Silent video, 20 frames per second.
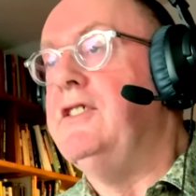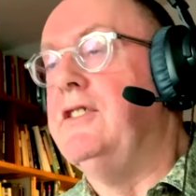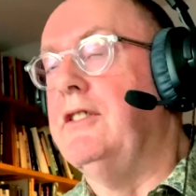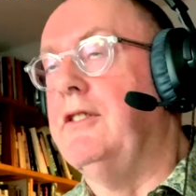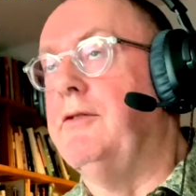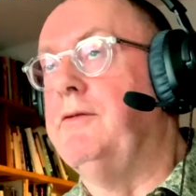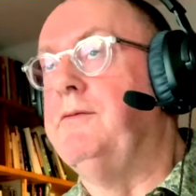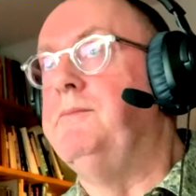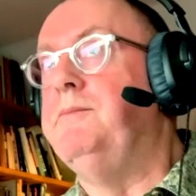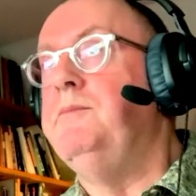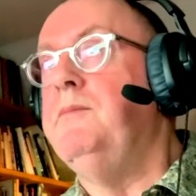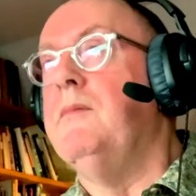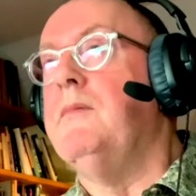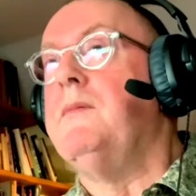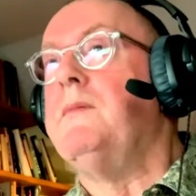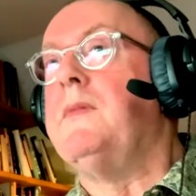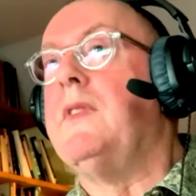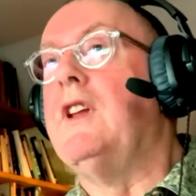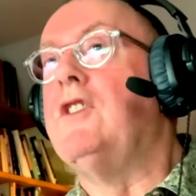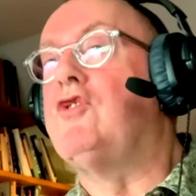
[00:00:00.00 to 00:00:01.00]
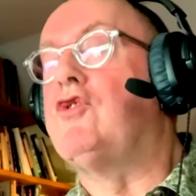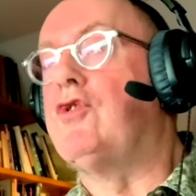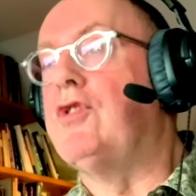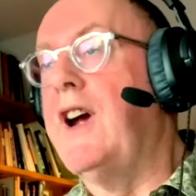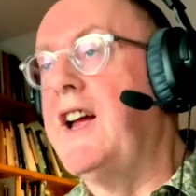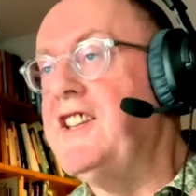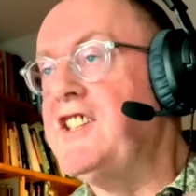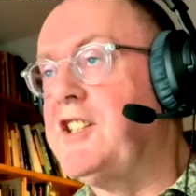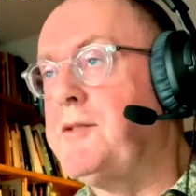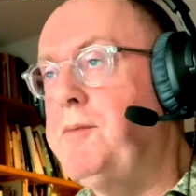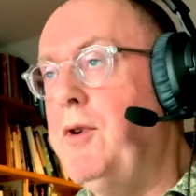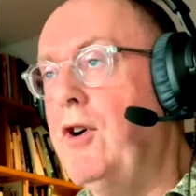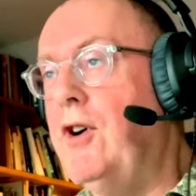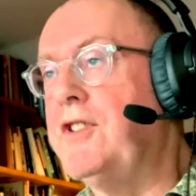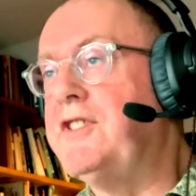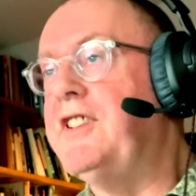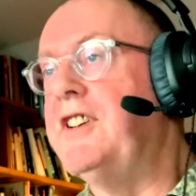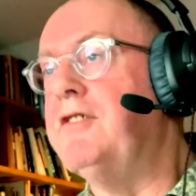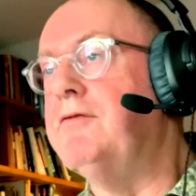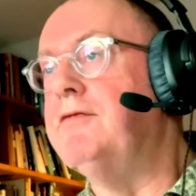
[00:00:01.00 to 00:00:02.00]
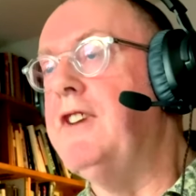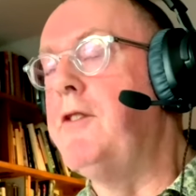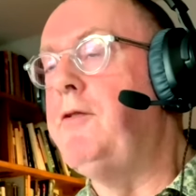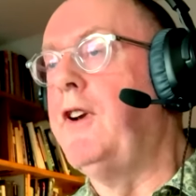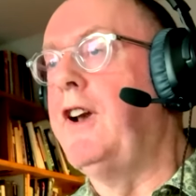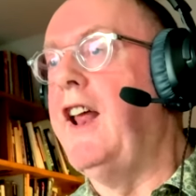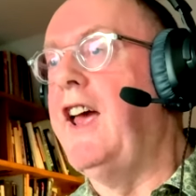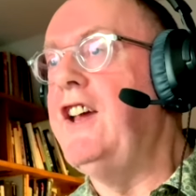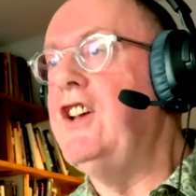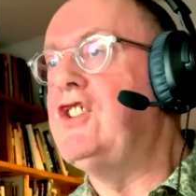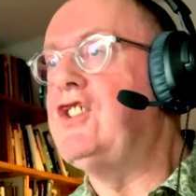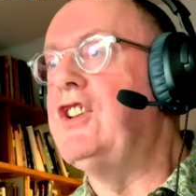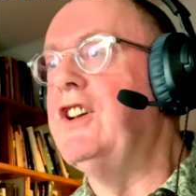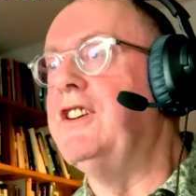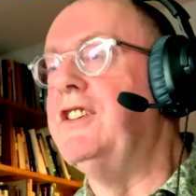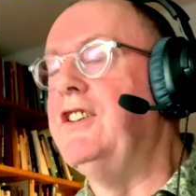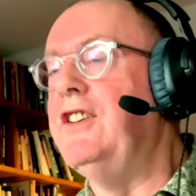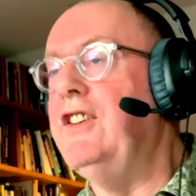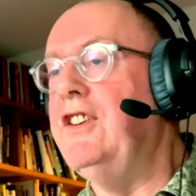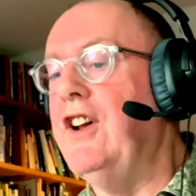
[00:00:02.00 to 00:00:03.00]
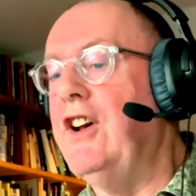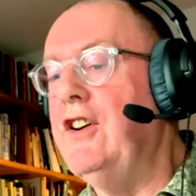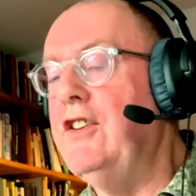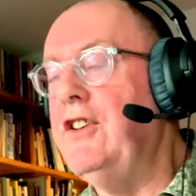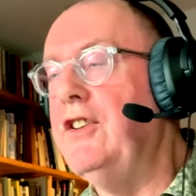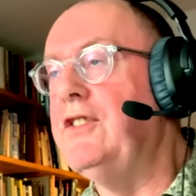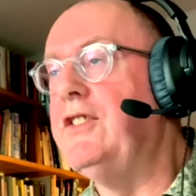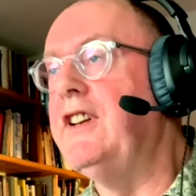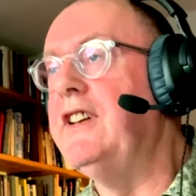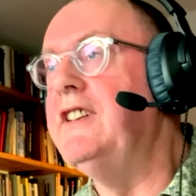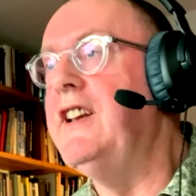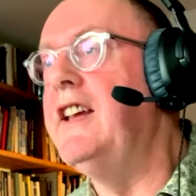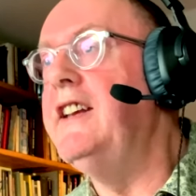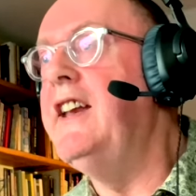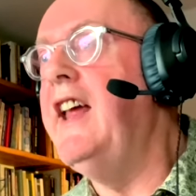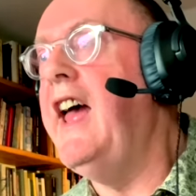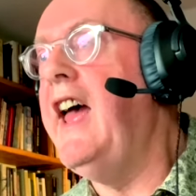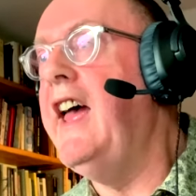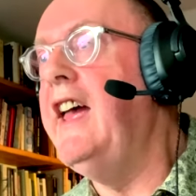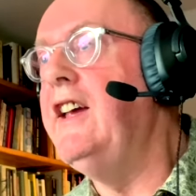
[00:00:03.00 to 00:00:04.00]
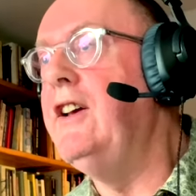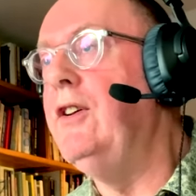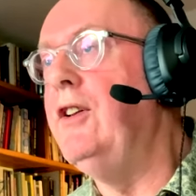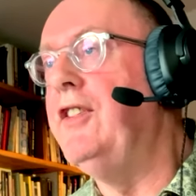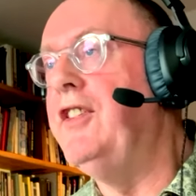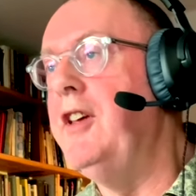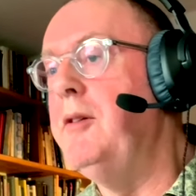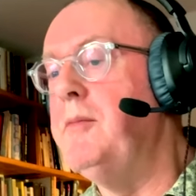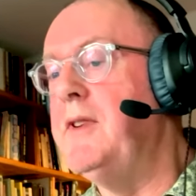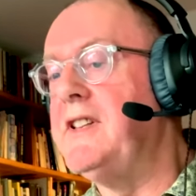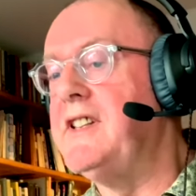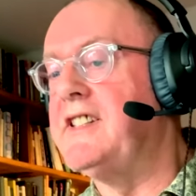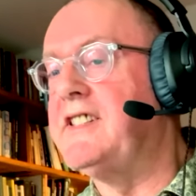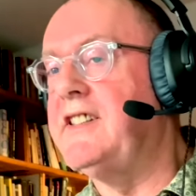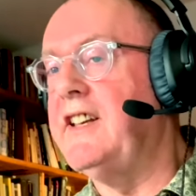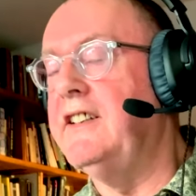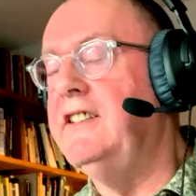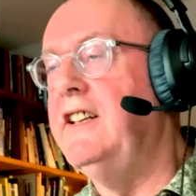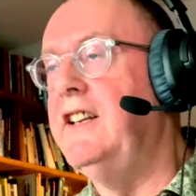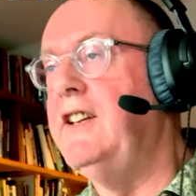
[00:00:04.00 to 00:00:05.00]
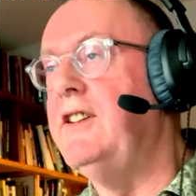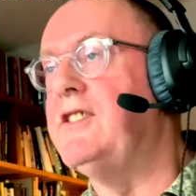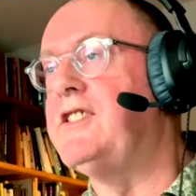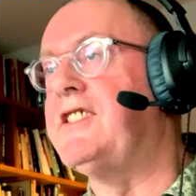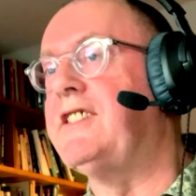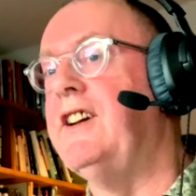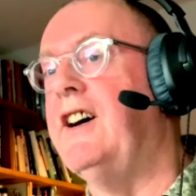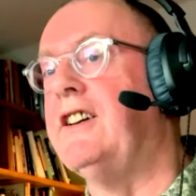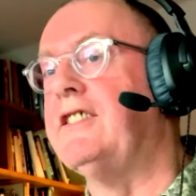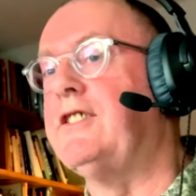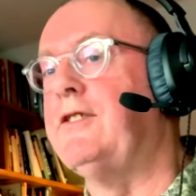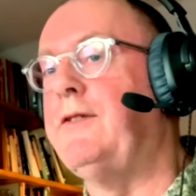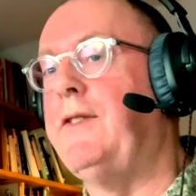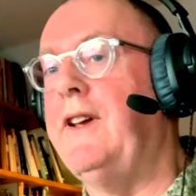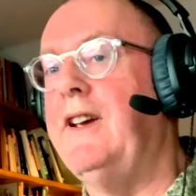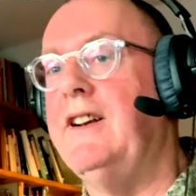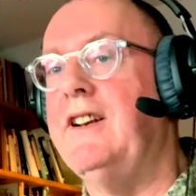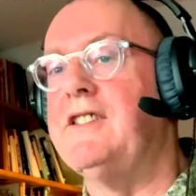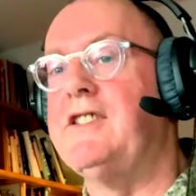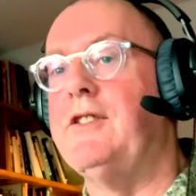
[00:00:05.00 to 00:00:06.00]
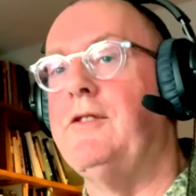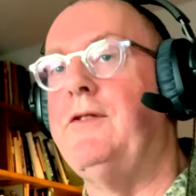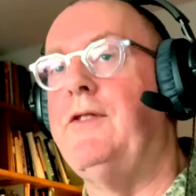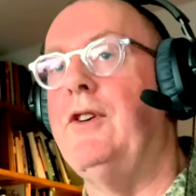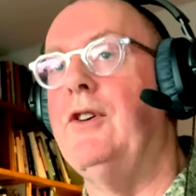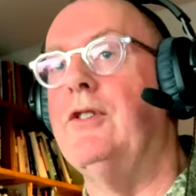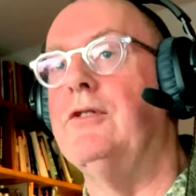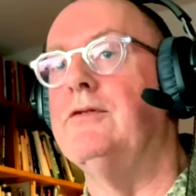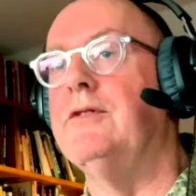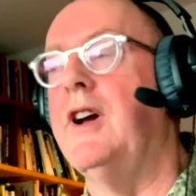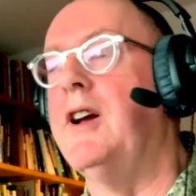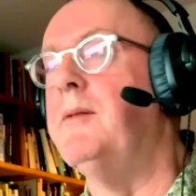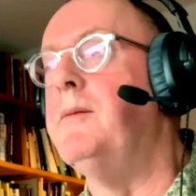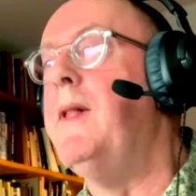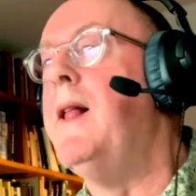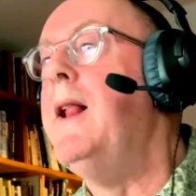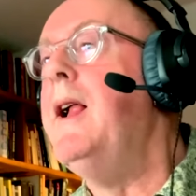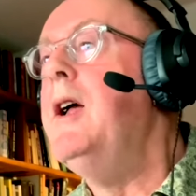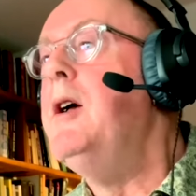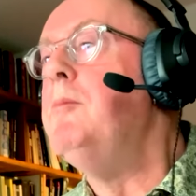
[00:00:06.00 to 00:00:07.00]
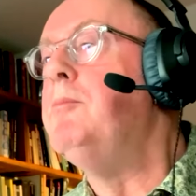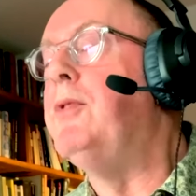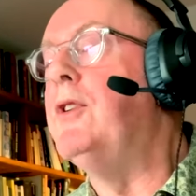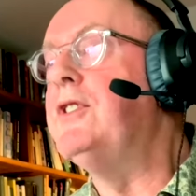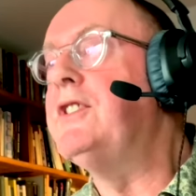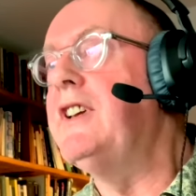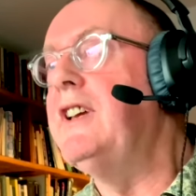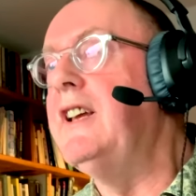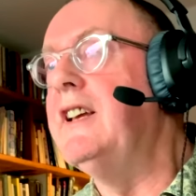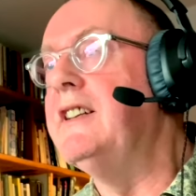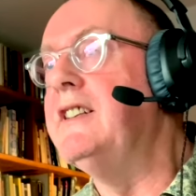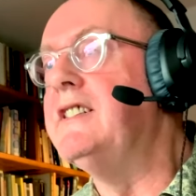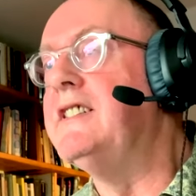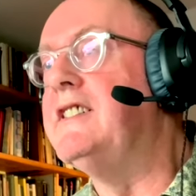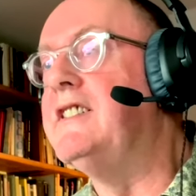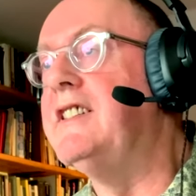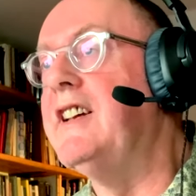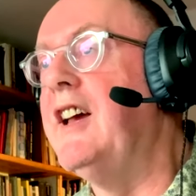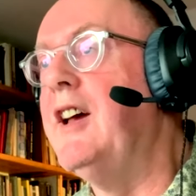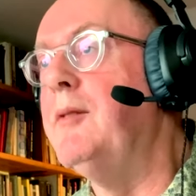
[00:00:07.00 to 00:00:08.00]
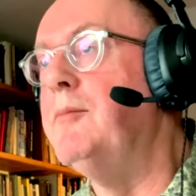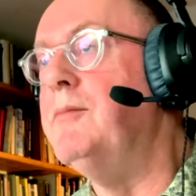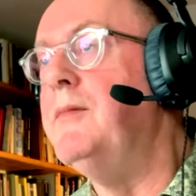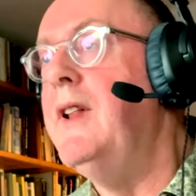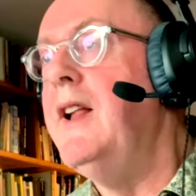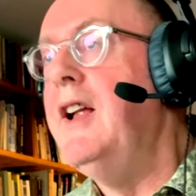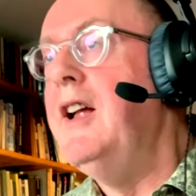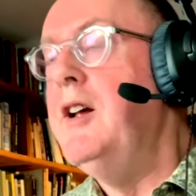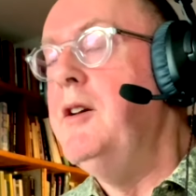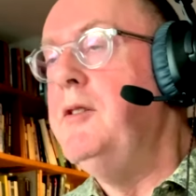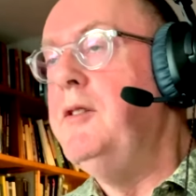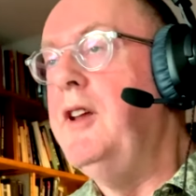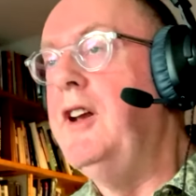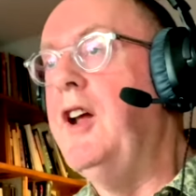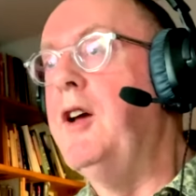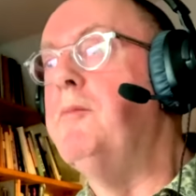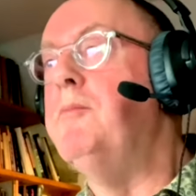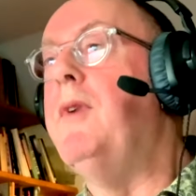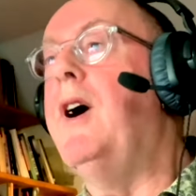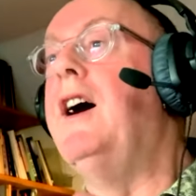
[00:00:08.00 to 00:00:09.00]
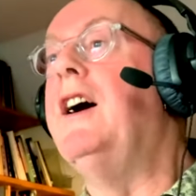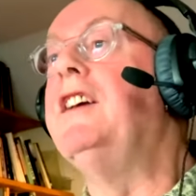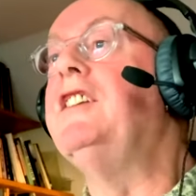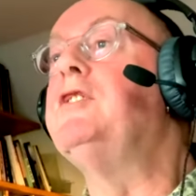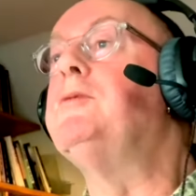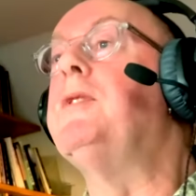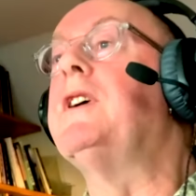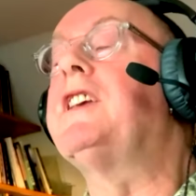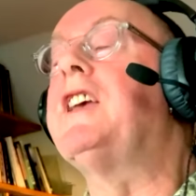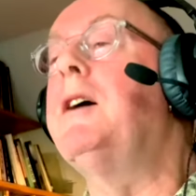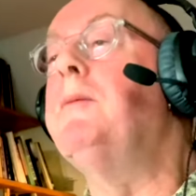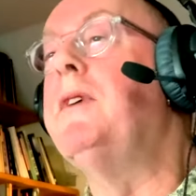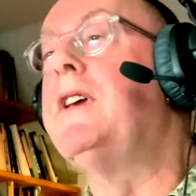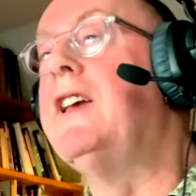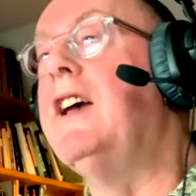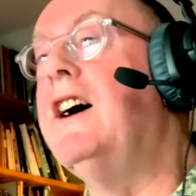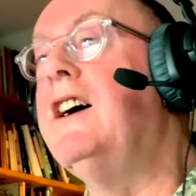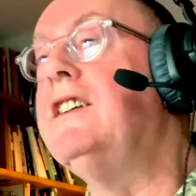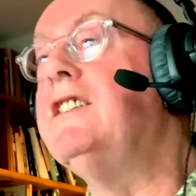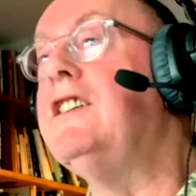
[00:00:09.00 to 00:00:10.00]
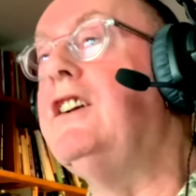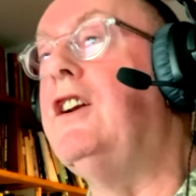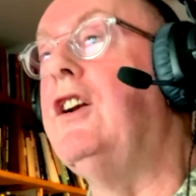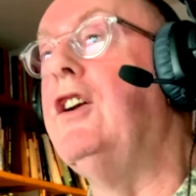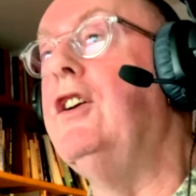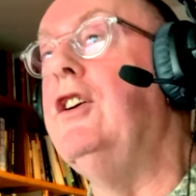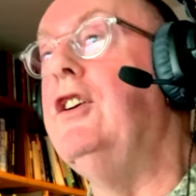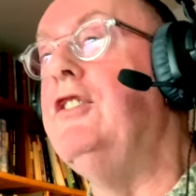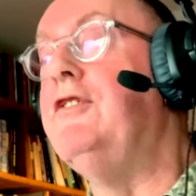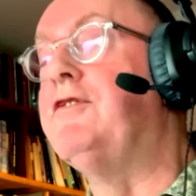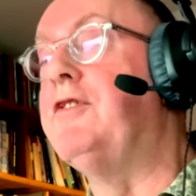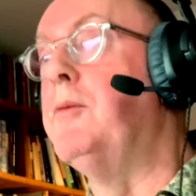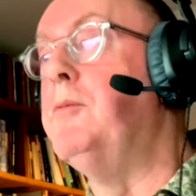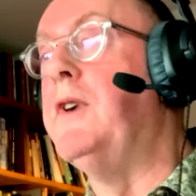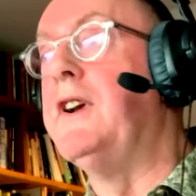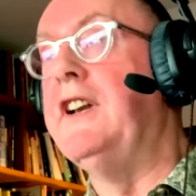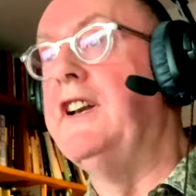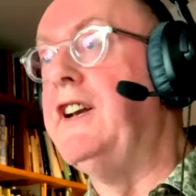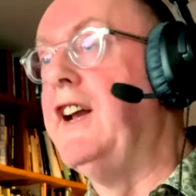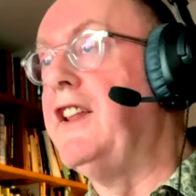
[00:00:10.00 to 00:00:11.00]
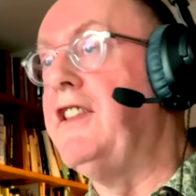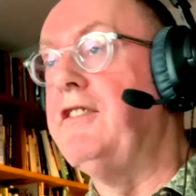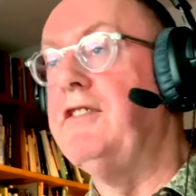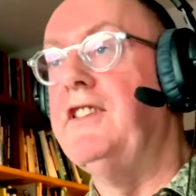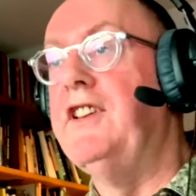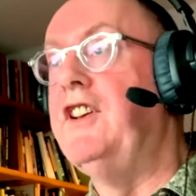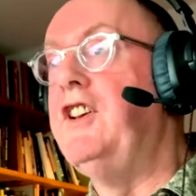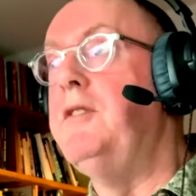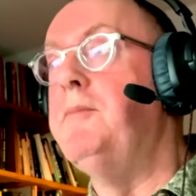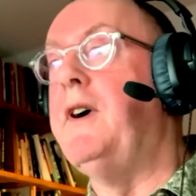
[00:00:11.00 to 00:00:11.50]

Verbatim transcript: of transport and revelation. You didn't inhale them and suddenly you'd start to feel as if your body and mind were coming unglued from one another, and then you